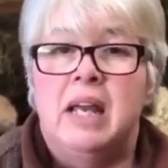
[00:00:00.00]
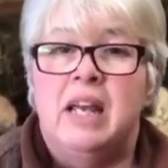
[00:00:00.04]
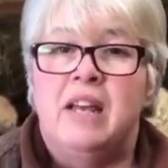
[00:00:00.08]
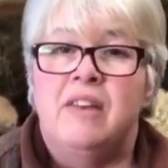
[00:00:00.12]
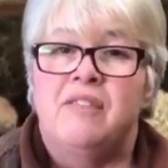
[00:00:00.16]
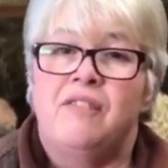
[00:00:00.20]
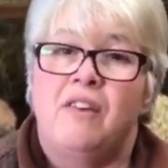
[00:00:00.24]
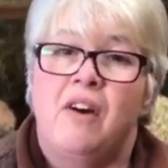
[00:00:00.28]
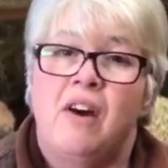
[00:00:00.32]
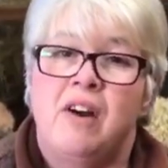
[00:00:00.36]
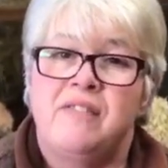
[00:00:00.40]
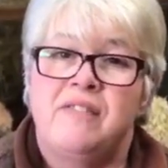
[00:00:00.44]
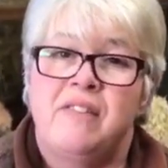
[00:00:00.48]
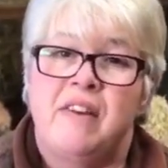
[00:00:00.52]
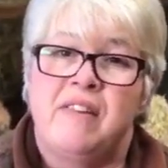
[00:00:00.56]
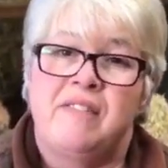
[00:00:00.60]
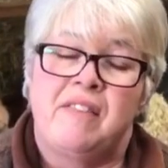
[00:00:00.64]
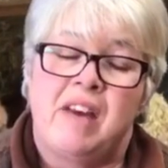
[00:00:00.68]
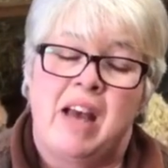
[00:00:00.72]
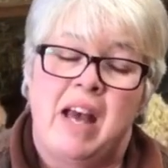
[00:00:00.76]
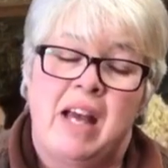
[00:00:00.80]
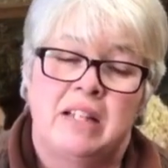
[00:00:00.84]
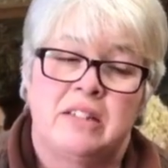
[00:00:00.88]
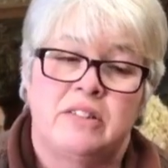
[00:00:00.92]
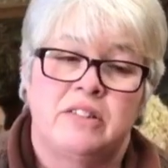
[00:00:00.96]
If I've ever
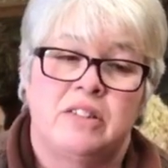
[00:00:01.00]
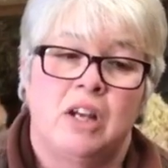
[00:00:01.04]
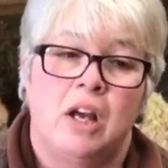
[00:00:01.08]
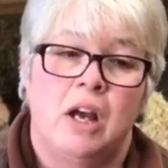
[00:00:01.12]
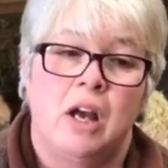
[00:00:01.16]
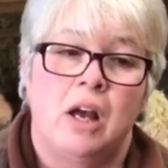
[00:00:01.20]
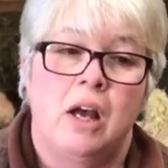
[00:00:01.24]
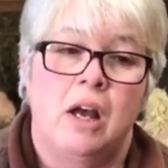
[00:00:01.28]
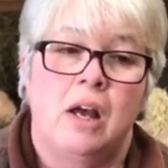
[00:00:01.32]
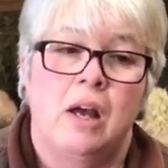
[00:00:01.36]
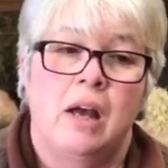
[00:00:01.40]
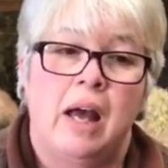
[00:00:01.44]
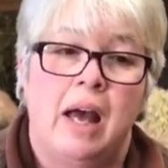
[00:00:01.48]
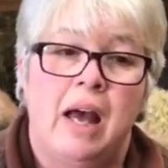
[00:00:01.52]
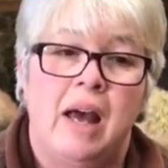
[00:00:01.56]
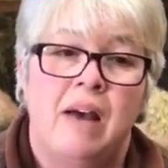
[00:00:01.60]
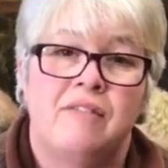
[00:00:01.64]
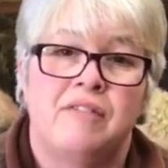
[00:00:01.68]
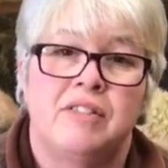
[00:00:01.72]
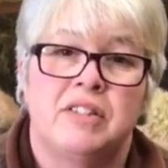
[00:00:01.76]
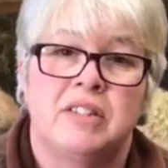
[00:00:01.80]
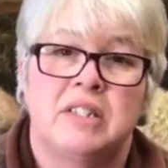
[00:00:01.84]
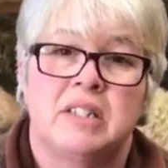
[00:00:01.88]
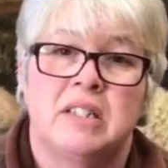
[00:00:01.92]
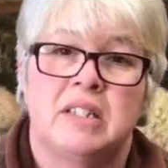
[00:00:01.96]
had to
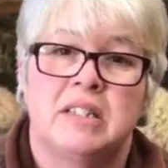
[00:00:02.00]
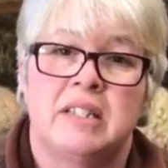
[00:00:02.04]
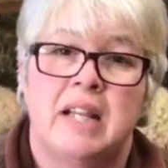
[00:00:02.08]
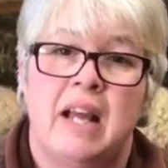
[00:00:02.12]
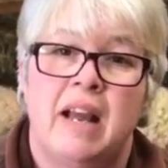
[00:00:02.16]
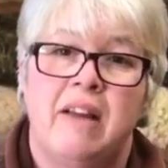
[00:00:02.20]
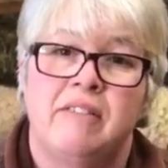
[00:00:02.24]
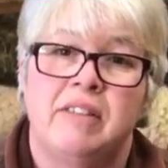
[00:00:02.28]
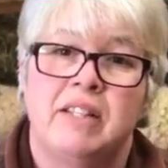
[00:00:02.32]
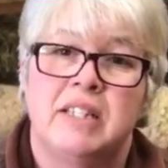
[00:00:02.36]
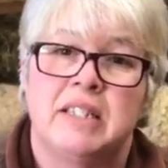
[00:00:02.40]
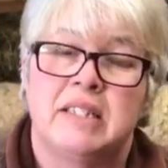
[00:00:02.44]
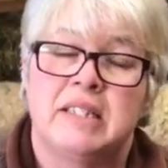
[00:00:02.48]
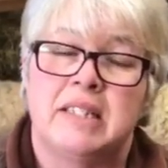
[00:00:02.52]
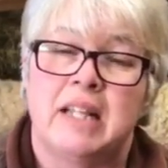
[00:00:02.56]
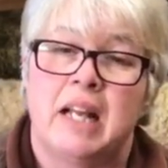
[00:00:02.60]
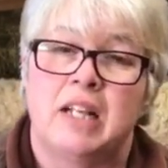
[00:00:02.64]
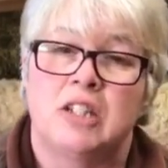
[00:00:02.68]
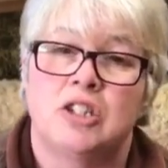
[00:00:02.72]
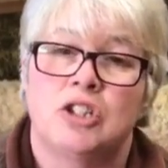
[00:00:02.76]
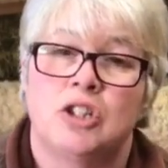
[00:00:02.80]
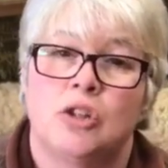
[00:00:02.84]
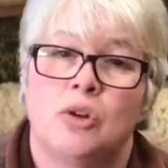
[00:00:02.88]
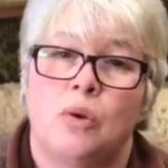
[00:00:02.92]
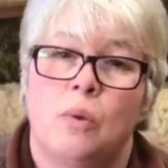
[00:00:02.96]
have a cesarean
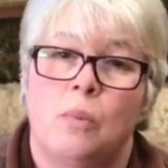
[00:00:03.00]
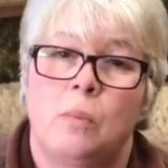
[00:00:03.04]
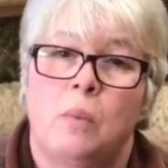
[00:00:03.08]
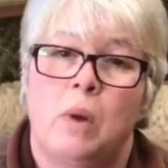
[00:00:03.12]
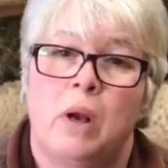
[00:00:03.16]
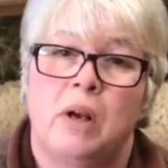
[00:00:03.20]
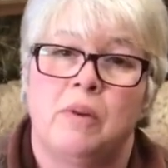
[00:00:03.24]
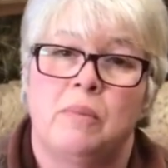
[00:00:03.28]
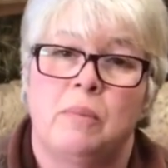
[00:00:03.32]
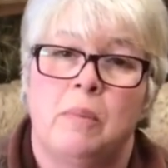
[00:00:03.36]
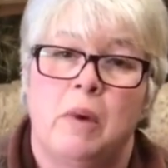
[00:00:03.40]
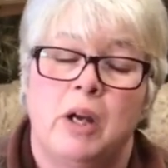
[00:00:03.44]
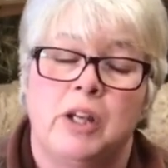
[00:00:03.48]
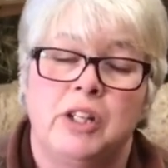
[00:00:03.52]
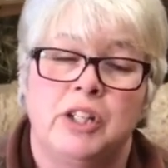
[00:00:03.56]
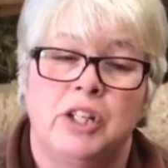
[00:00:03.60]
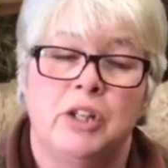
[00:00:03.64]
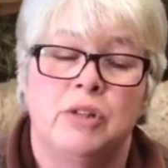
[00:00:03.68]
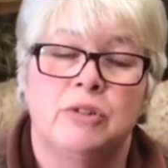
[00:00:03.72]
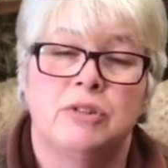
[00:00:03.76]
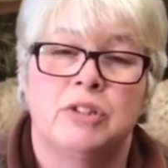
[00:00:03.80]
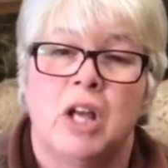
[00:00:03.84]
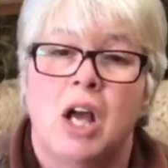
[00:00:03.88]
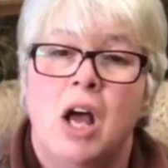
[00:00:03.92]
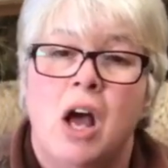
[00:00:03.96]
section on one of my
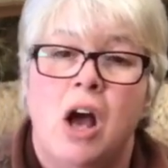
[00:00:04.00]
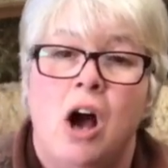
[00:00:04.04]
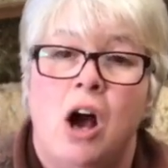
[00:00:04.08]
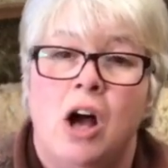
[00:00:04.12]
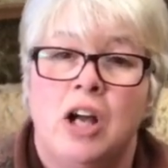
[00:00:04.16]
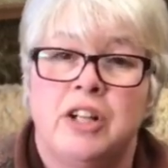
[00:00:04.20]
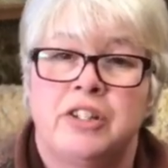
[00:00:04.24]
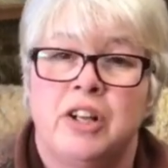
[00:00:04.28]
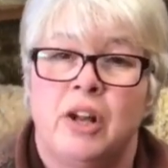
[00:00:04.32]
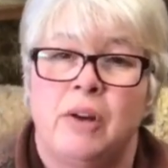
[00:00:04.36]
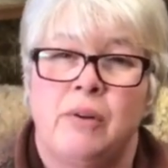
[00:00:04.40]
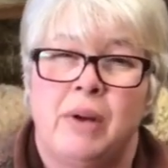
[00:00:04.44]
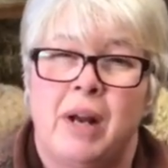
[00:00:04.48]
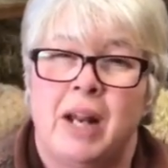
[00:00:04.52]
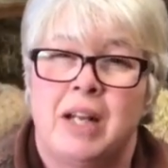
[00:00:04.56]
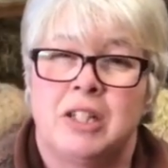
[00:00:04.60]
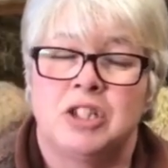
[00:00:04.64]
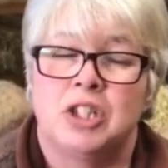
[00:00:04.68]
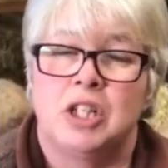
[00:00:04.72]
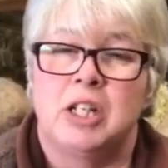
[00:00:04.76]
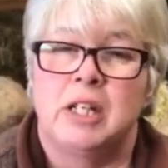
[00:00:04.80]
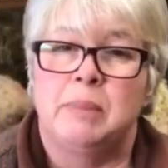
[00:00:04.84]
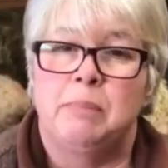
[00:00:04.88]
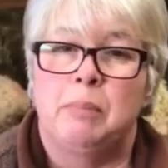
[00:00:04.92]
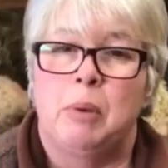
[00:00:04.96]
ewes, I don't
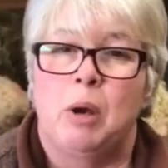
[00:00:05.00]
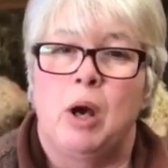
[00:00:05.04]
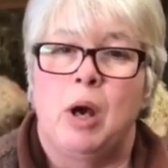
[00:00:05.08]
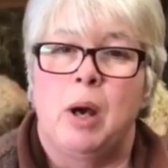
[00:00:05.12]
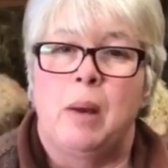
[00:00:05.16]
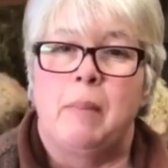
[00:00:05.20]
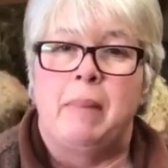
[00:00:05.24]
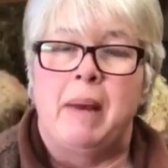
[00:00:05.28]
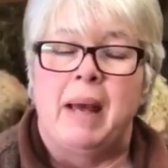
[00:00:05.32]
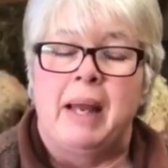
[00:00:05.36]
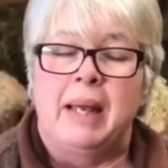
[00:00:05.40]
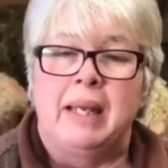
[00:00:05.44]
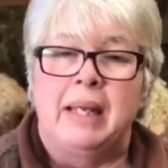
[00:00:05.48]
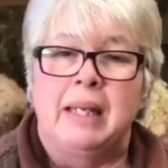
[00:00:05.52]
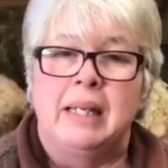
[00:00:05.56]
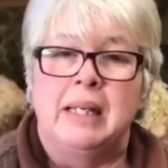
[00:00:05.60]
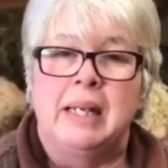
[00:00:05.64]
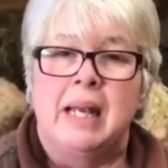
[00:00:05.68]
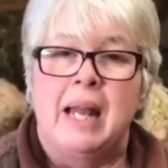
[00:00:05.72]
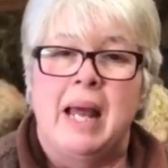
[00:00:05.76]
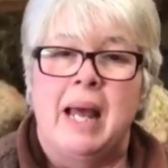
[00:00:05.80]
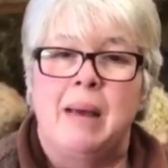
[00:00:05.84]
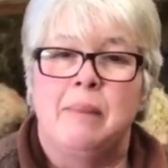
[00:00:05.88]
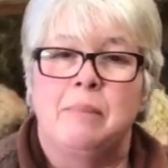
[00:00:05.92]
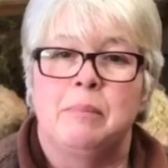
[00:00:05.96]
actually put her back in
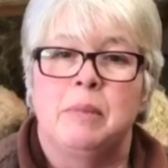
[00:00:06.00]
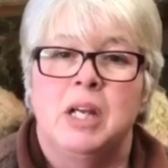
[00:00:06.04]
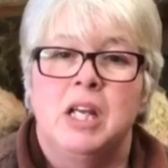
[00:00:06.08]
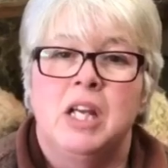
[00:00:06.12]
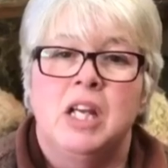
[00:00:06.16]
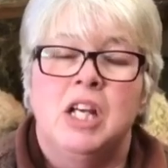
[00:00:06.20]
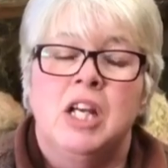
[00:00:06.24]
lamb.